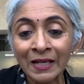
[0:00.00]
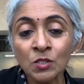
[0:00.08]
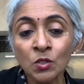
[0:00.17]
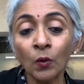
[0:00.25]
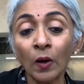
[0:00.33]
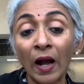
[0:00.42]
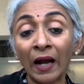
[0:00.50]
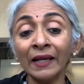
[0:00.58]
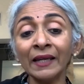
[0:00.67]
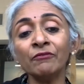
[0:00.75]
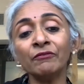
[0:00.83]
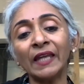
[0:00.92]
So I
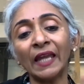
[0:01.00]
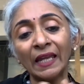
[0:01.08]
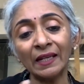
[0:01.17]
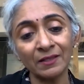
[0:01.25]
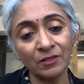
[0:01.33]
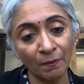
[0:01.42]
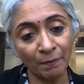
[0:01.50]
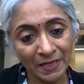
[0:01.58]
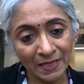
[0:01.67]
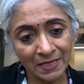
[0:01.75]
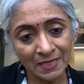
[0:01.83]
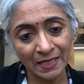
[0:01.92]
have gained
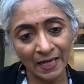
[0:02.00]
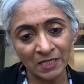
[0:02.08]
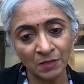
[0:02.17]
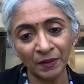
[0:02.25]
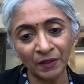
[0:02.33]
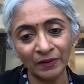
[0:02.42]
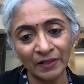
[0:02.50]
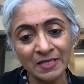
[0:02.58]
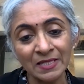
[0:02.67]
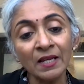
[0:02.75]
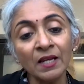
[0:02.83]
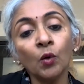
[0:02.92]
tremendous
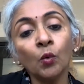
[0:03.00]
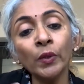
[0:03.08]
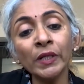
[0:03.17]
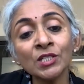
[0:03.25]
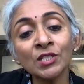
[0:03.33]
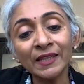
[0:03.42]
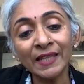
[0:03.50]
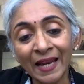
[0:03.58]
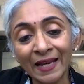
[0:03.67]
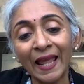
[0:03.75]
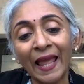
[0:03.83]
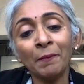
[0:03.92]
experience, which
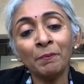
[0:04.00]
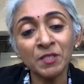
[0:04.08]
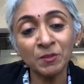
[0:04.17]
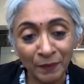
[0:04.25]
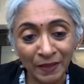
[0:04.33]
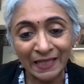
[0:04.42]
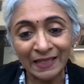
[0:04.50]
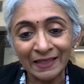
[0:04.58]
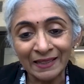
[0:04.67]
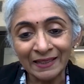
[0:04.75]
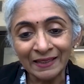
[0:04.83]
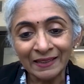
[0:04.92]
then helps me
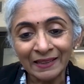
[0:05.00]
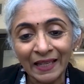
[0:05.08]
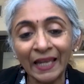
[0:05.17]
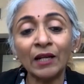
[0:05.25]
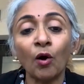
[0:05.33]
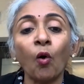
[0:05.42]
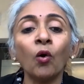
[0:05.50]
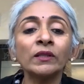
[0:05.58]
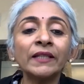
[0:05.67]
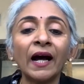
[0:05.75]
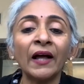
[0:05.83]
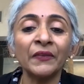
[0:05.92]
in all
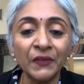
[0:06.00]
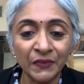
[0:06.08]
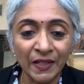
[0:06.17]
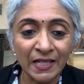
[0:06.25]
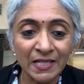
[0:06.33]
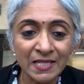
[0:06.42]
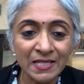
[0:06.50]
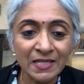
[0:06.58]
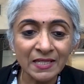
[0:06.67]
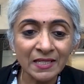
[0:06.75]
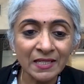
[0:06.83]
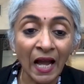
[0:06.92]
the other things
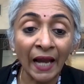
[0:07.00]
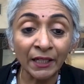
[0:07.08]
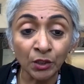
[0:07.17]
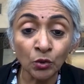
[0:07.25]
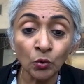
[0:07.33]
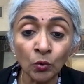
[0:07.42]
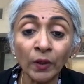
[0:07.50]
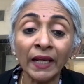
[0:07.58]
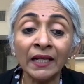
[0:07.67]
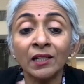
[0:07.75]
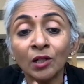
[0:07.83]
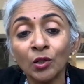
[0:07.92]
I do,
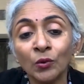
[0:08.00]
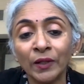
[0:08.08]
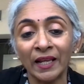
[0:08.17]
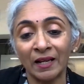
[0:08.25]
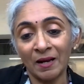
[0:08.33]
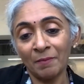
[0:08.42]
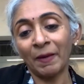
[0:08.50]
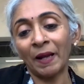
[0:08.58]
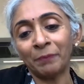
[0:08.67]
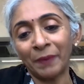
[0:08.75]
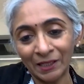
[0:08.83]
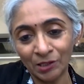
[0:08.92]
including my
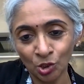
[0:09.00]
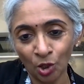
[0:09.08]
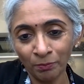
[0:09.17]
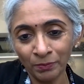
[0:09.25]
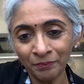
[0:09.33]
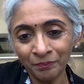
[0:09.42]
paid job,